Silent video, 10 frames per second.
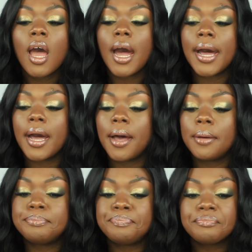
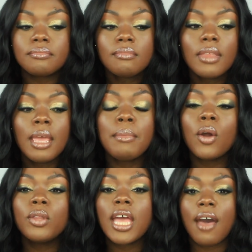My
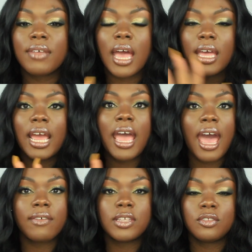only caveat, and I
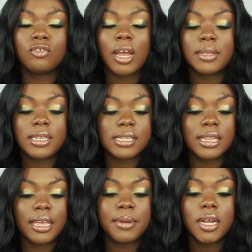have to drop the
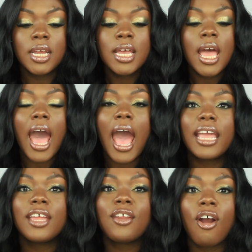disclaimer, I
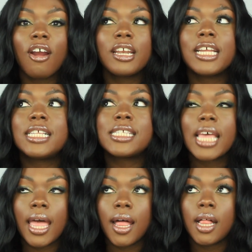can already
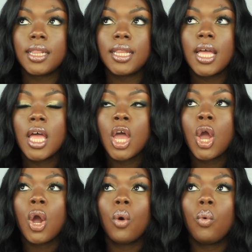tell
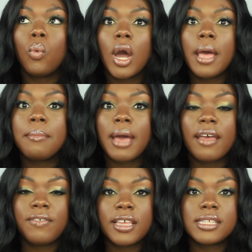what my
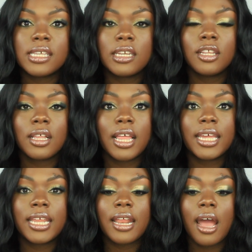face is going to look like
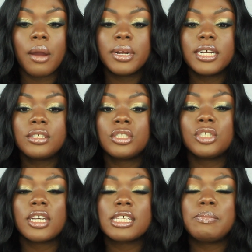in 8 hours
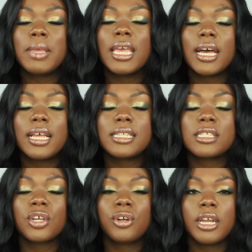just because it's
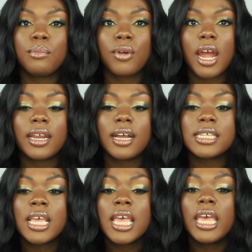a cream product.
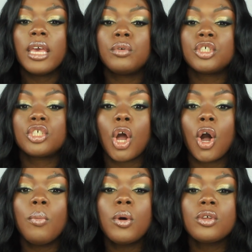It was
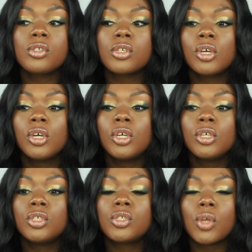almost
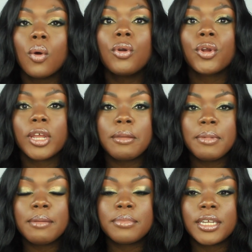so
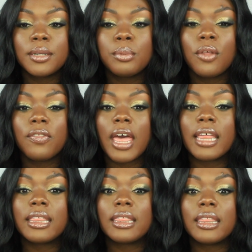creamy and blendable
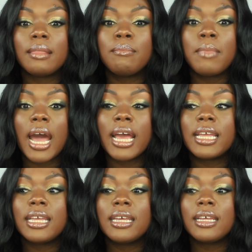that
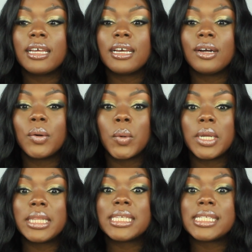my
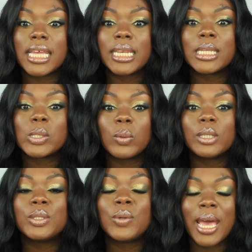oily skin is
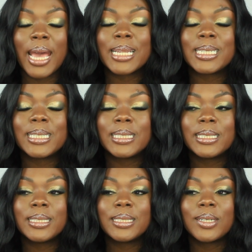going to act
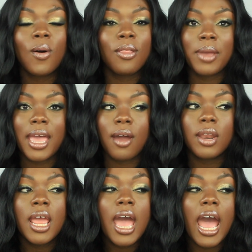all the way out.
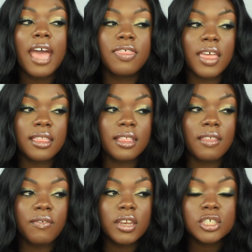I think that the
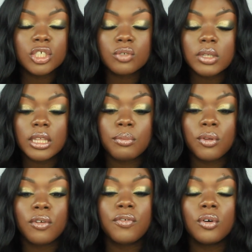finish is really
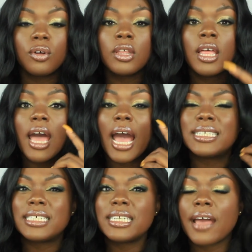beautiful. I
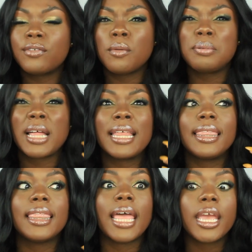didn't have to apply
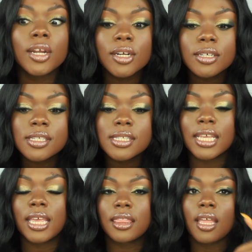layers to
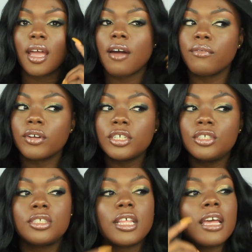get the
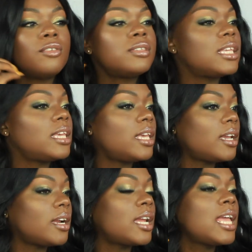coverage that you see
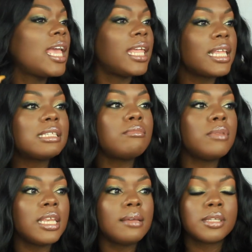here. It is
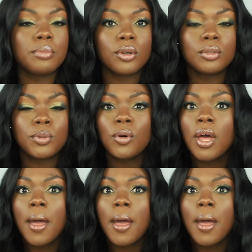medium to buildable,